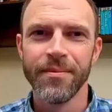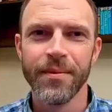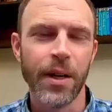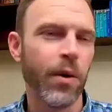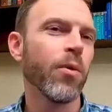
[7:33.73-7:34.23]

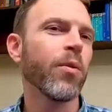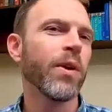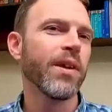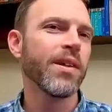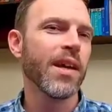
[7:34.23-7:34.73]
Anyway, we're
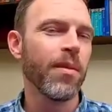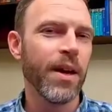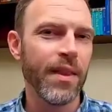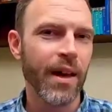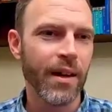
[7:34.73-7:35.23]
really excited
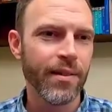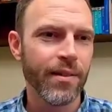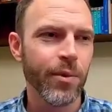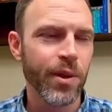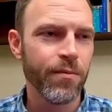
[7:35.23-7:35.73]
about that.
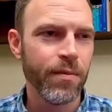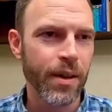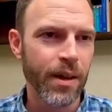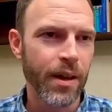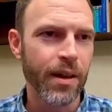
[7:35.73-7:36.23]
It's really
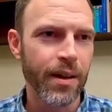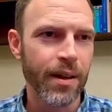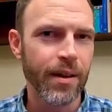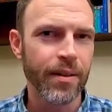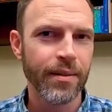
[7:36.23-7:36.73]

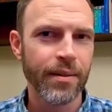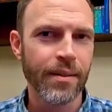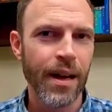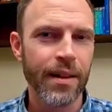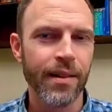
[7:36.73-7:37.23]

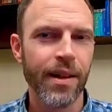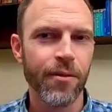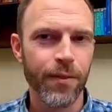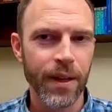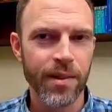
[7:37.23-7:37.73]
adds a lot
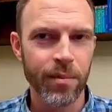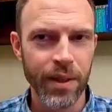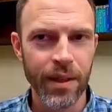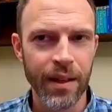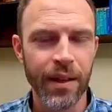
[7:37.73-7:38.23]
of
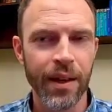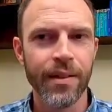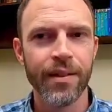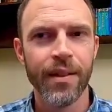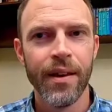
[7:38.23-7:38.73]
flexibility and